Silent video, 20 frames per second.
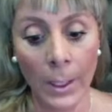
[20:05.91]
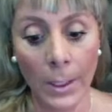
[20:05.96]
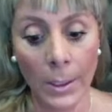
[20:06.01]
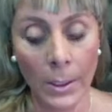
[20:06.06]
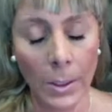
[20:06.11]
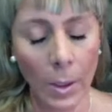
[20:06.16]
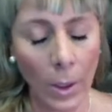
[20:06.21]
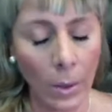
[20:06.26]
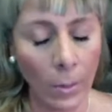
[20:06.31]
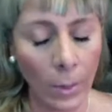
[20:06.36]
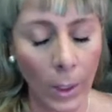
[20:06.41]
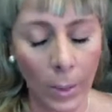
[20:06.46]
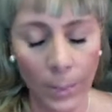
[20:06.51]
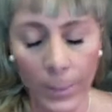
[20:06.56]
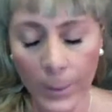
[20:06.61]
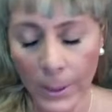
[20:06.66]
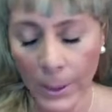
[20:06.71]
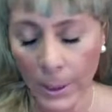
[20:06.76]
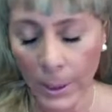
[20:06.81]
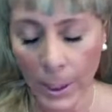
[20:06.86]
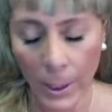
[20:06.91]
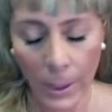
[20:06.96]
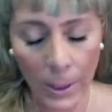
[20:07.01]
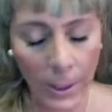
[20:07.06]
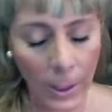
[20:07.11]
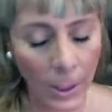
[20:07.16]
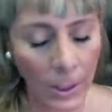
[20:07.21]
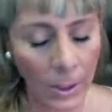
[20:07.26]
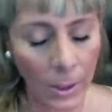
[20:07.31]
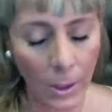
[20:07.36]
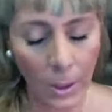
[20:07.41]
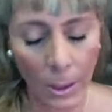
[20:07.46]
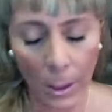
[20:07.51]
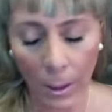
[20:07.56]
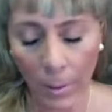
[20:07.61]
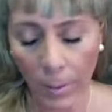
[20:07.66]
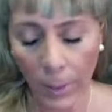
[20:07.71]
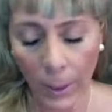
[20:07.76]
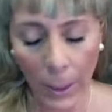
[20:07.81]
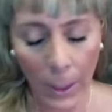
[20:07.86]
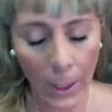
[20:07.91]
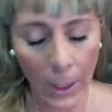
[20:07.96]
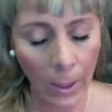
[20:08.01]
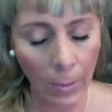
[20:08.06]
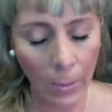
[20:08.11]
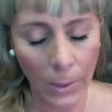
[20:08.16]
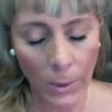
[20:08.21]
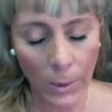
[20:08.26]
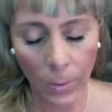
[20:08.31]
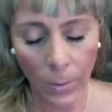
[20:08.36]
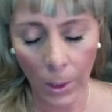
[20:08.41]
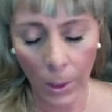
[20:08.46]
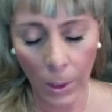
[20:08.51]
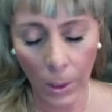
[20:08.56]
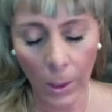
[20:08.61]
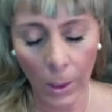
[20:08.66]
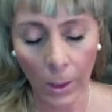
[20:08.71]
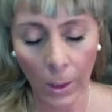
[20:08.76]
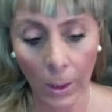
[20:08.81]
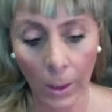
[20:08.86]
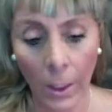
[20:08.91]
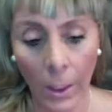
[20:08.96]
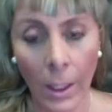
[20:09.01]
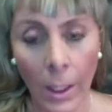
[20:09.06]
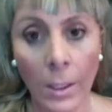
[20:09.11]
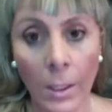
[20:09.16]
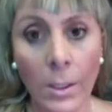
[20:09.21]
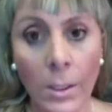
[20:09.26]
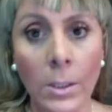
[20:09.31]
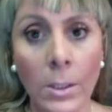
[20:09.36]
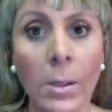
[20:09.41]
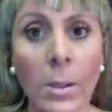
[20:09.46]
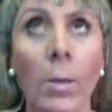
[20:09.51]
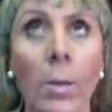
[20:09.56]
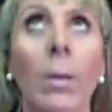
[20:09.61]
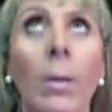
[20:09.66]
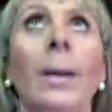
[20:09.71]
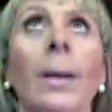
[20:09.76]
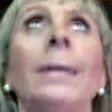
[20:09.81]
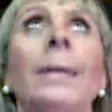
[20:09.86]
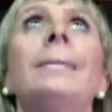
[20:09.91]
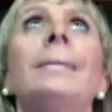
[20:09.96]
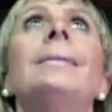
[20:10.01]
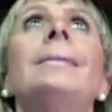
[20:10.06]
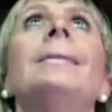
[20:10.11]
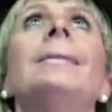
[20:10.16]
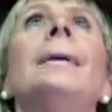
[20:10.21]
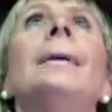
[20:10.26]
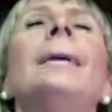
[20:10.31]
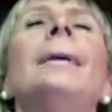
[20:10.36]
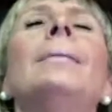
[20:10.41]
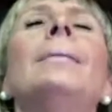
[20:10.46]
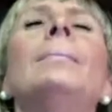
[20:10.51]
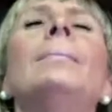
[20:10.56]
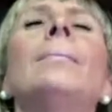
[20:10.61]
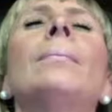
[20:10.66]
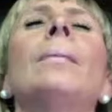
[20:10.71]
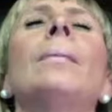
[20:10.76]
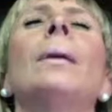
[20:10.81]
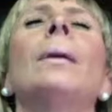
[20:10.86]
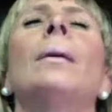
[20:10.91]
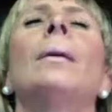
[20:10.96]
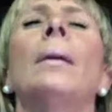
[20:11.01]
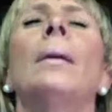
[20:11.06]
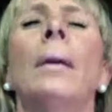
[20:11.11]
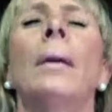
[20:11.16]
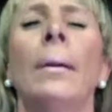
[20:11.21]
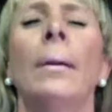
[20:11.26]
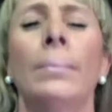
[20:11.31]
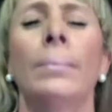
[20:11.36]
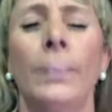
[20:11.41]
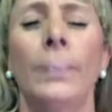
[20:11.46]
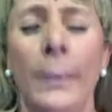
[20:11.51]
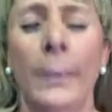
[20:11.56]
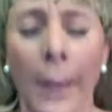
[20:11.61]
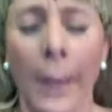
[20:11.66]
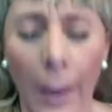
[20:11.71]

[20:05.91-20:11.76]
So at what percentage long meridian was working? So let's see, 10,